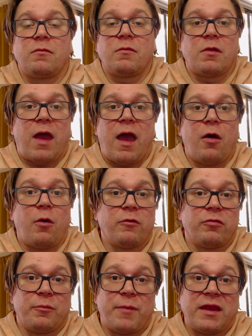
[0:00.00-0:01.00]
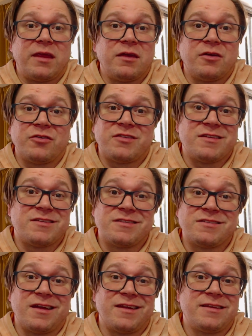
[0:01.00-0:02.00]
however many years this is
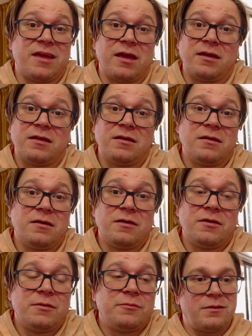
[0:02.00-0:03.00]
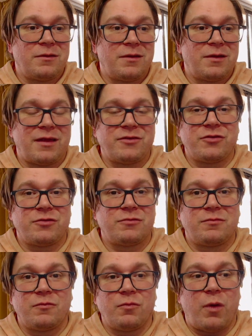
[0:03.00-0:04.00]
going to take. And I just
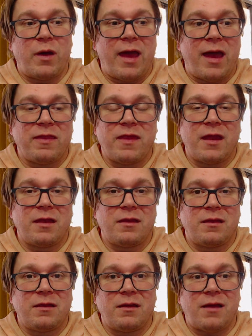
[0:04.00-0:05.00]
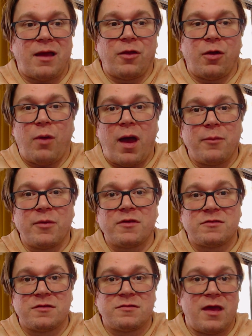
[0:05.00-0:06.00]
want to add that I know I'm a
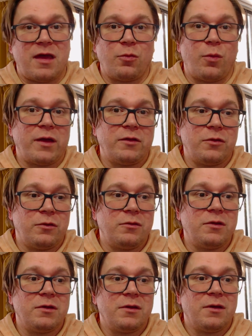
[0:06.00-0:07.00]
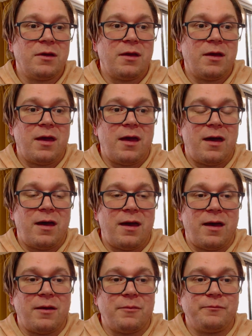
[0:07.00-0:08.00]
cishet white dude,
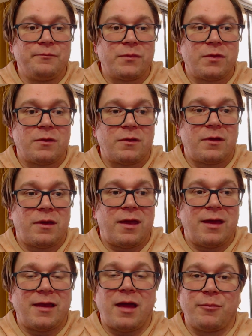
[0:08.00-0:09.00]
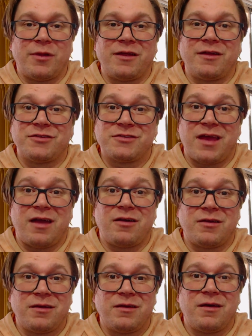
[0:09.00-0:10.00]
and I'm a little
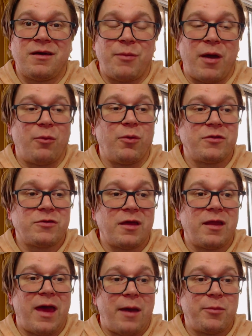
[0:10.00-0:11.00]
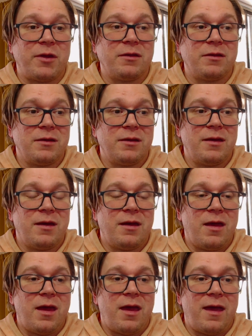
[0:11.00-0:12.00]
scared about what's going to happen.
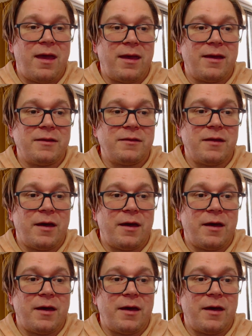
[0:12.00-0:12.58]
And